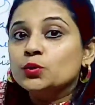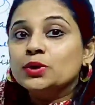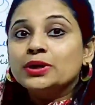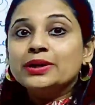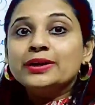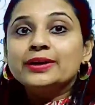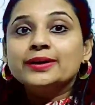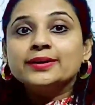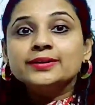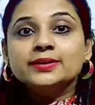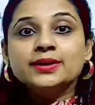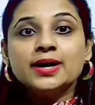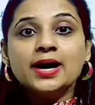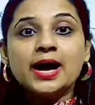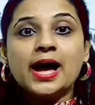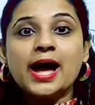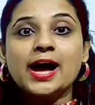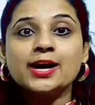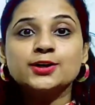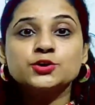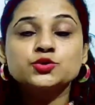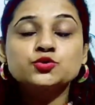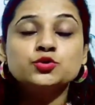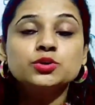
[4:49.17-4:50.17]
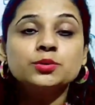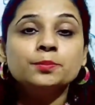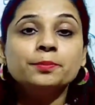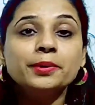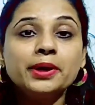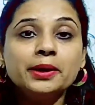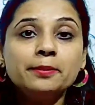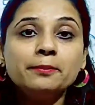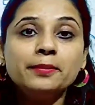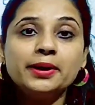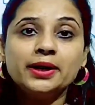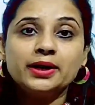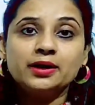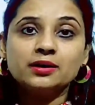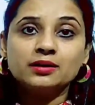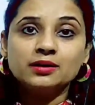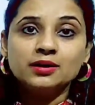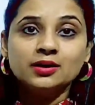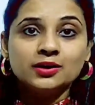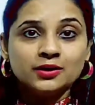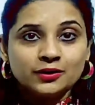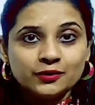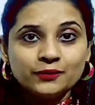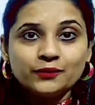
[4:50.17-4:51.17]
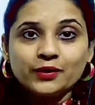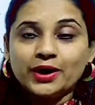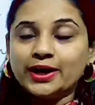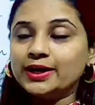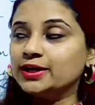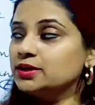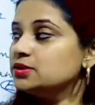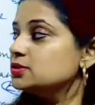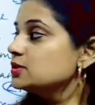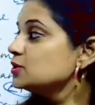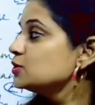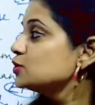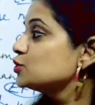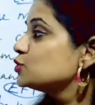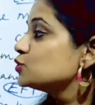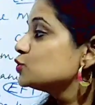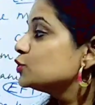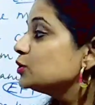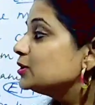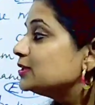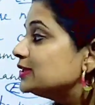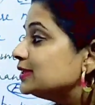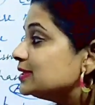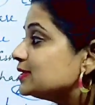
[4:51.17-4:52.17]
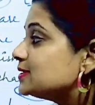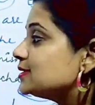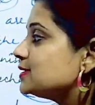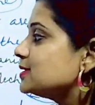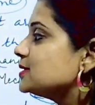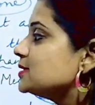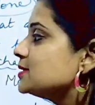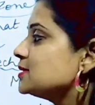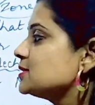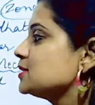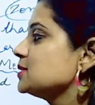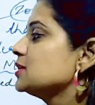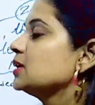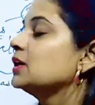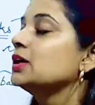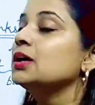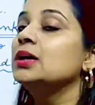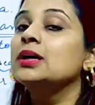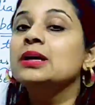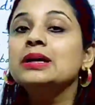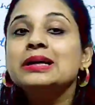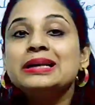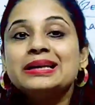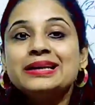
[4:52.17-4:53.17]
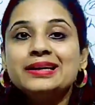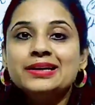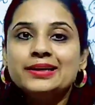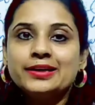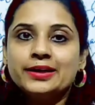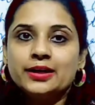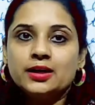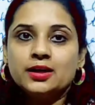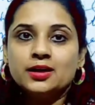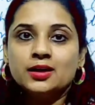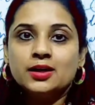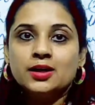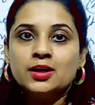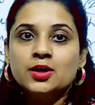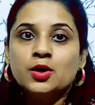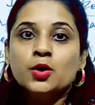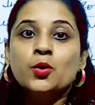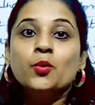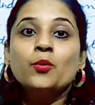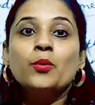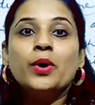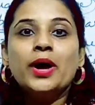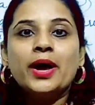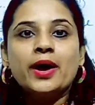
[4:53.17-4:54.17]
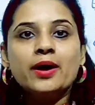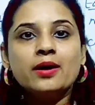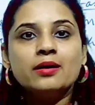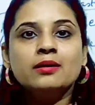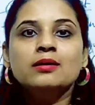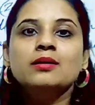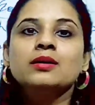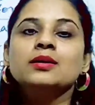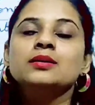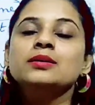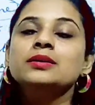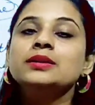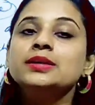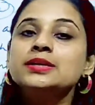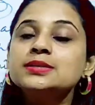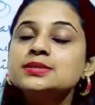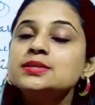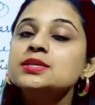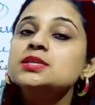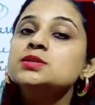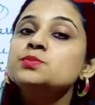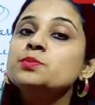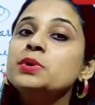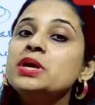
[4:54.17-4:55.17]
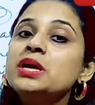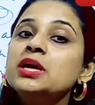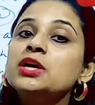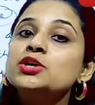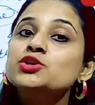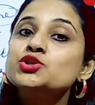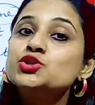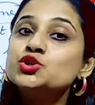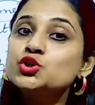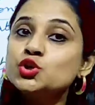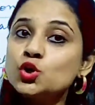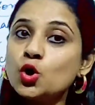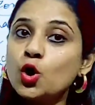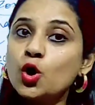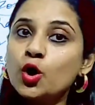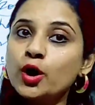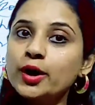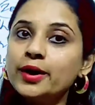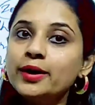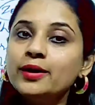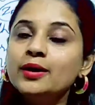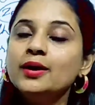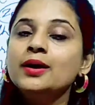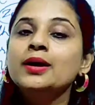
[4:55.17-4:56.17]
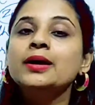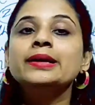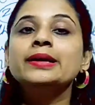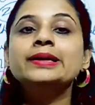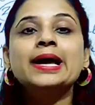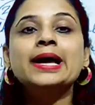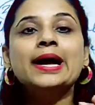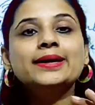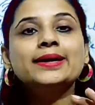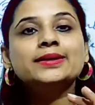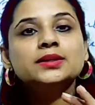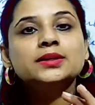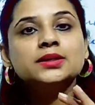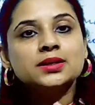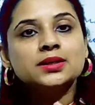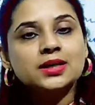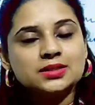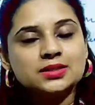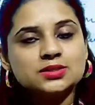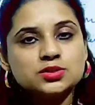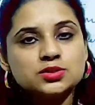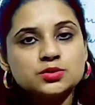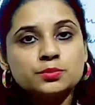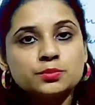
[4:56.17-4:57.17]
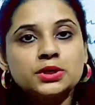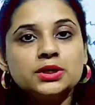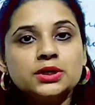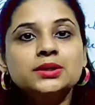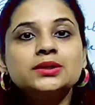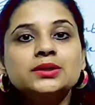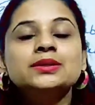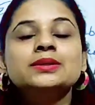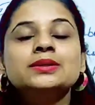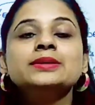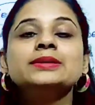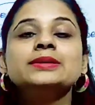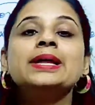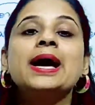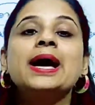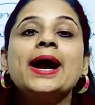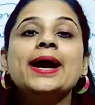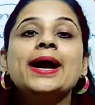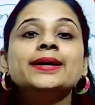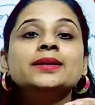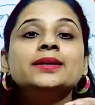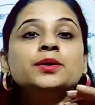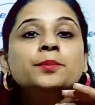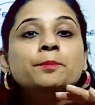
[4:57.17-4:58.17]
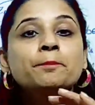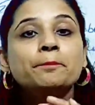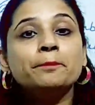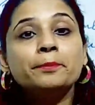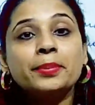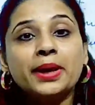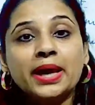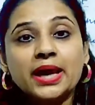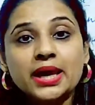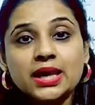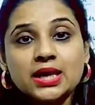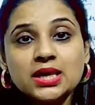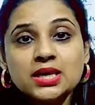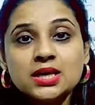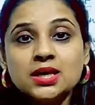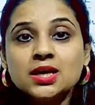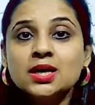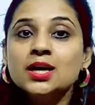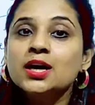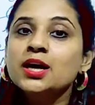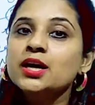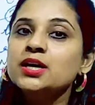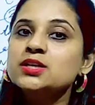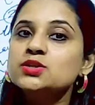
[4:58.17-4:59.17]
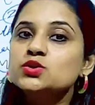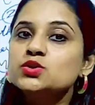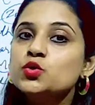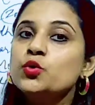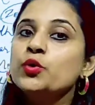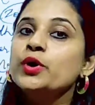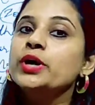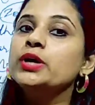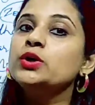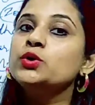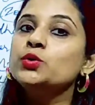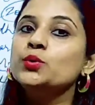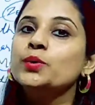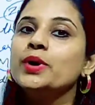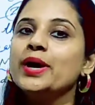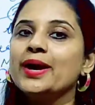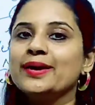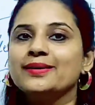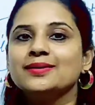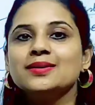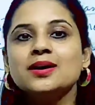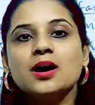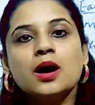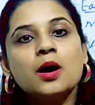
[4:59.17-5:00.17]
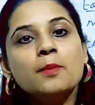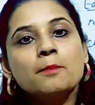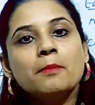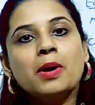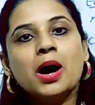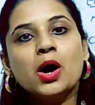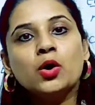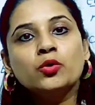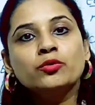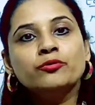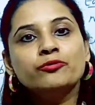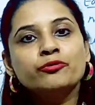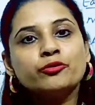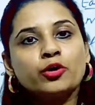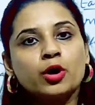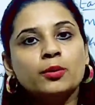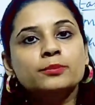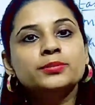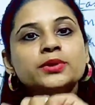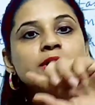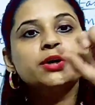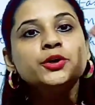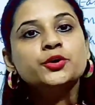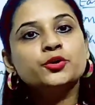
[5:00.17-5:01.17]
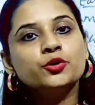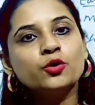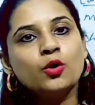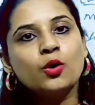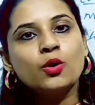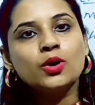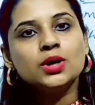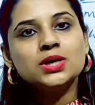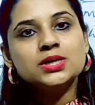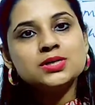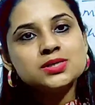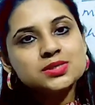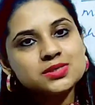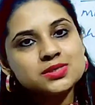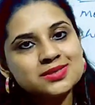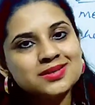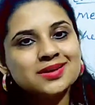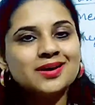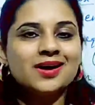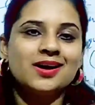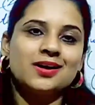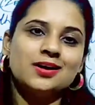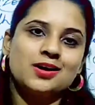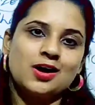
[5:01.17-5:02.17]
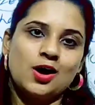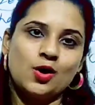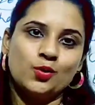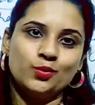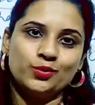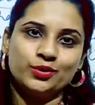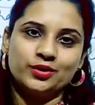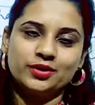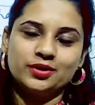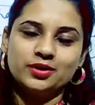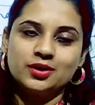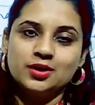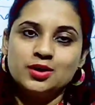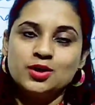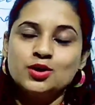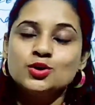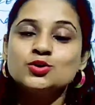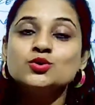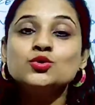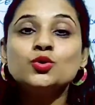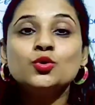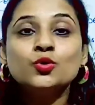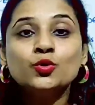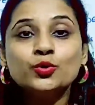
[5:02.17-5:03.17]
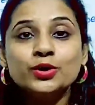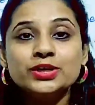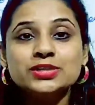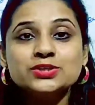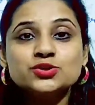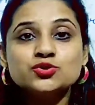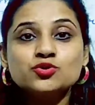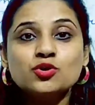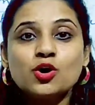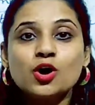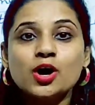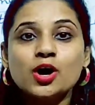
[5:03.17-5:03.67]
to clear the actual payment, right? So this is clearing. where this is being assured that the customer, that the payee is going to get the amount from the drawer's account. So who is